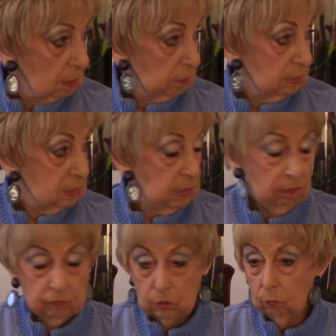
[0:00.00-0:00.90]
the
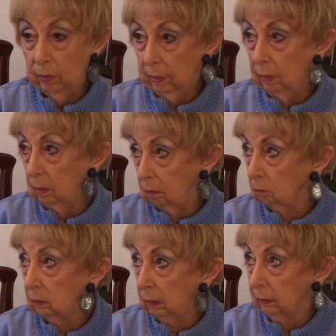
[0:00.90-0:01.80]
safest way
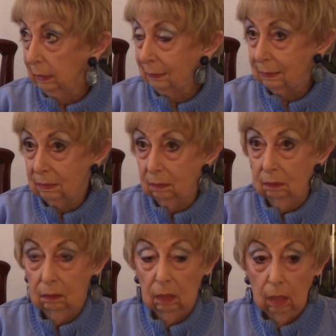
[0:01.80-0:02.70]
against the
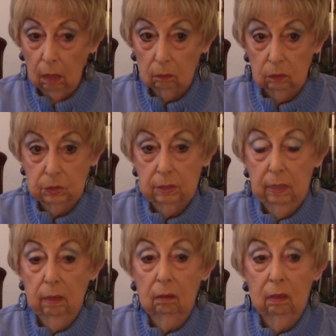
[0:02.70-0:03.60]
lockers
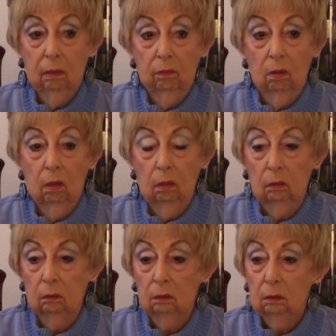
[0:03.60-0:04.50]
there in the
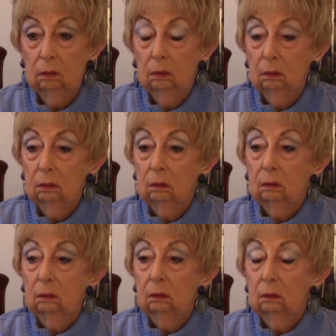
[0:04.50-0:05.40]
hall.
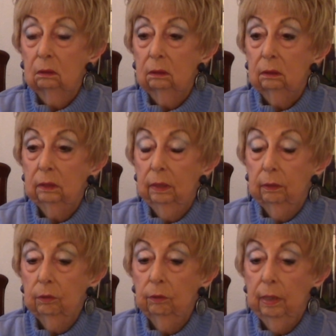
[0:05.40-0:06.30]
Yeah,
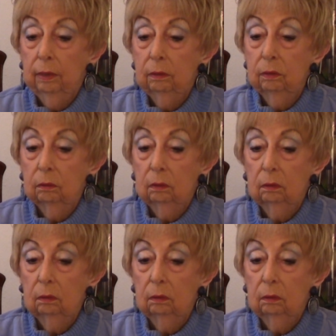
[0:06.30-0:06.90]
you had your...